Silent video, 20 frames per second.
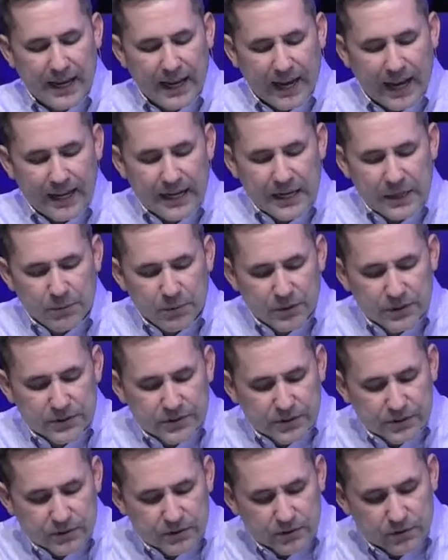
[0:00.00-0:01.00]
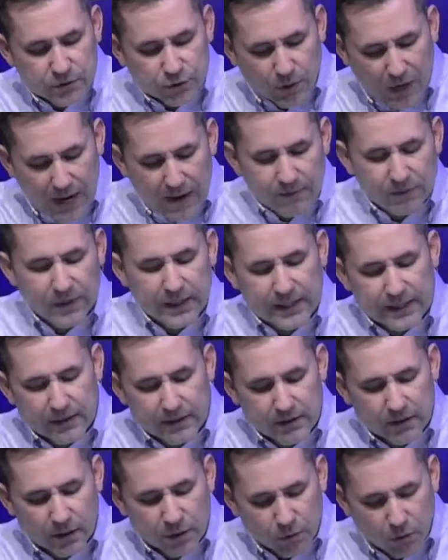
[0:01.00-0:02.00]
And he was traveling
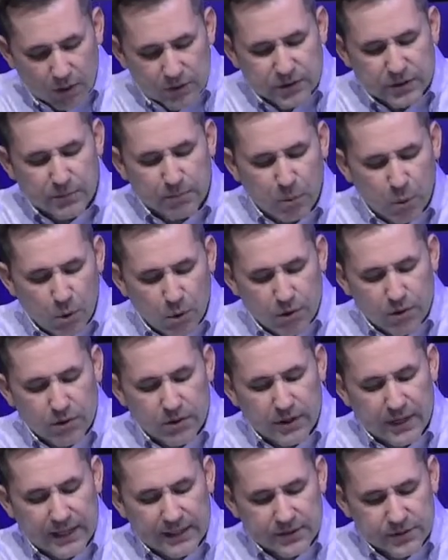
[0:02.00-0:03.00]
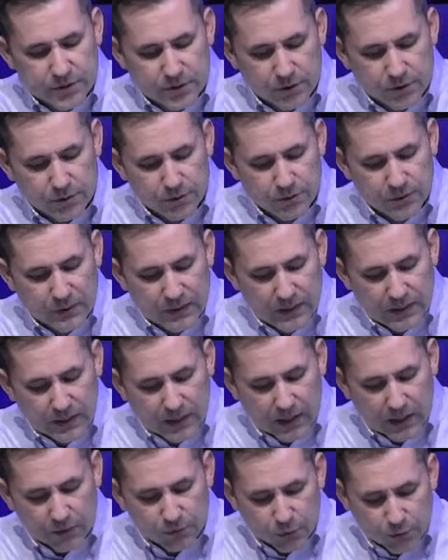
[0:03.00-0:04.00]
across the border into
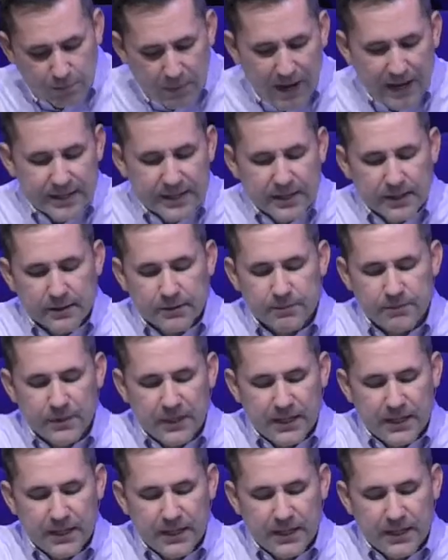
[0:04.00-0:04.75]
Romania.